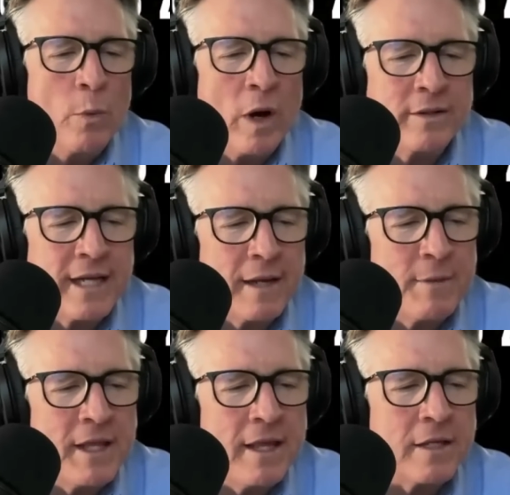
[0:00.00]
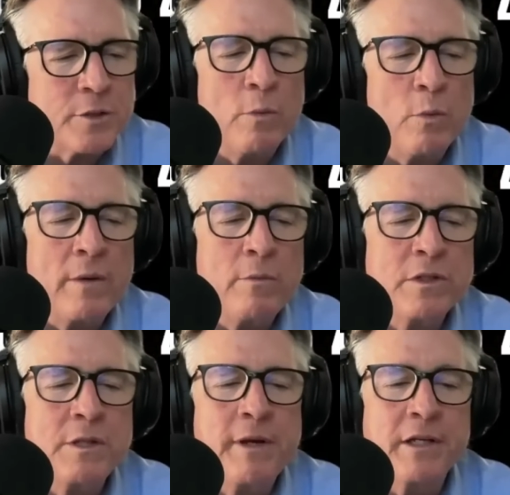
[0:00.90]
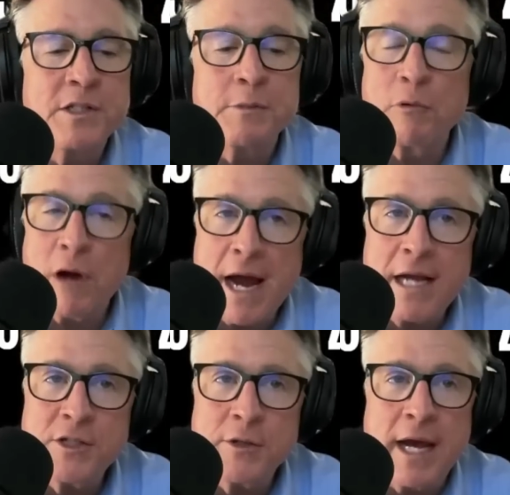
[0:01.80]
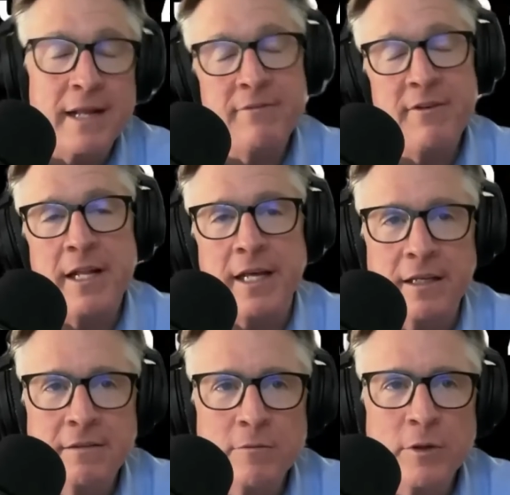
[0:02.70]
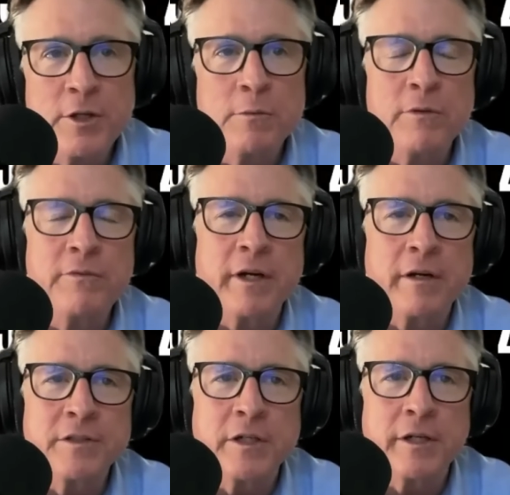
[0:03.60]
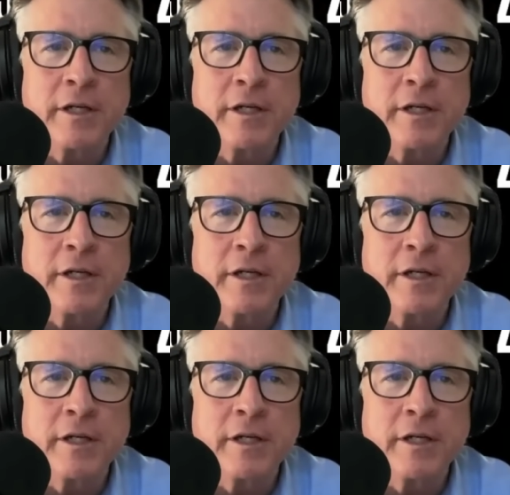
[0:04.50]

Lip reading: Well, tell me this. What was the biggest surprise you had, if any, when you moved to Arizona?